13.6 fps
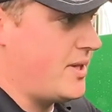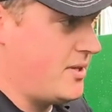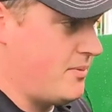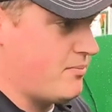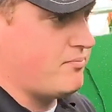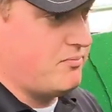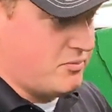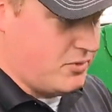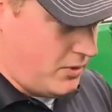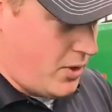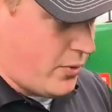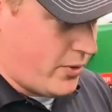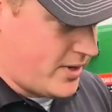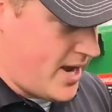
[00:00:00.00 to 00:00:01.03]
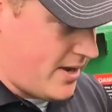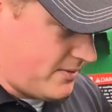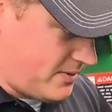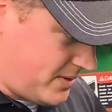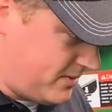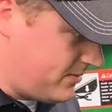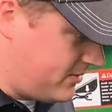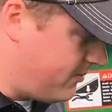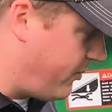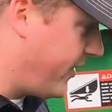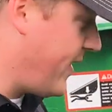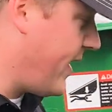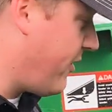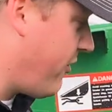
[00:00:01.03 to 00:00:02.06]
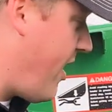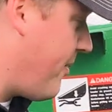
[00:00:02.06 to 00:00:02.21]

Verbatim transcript: and then you lower down to bring that